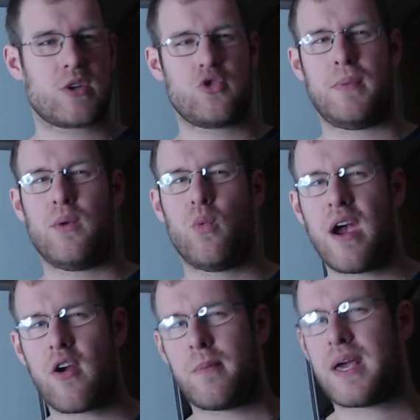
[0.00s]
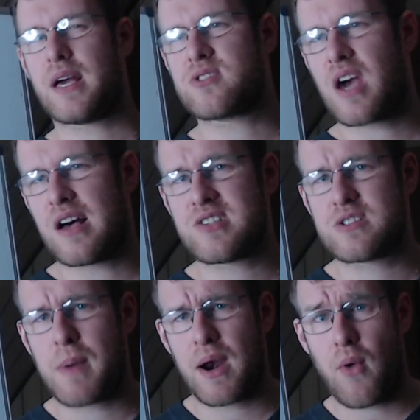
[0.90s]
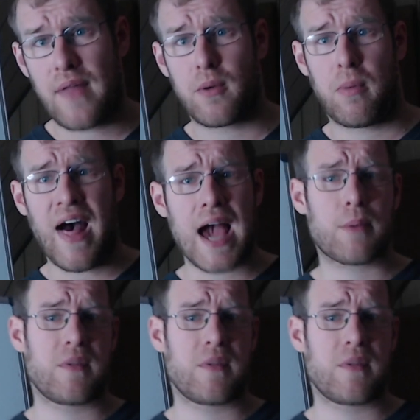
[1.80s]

which would be weird because Cuzz has been around the block.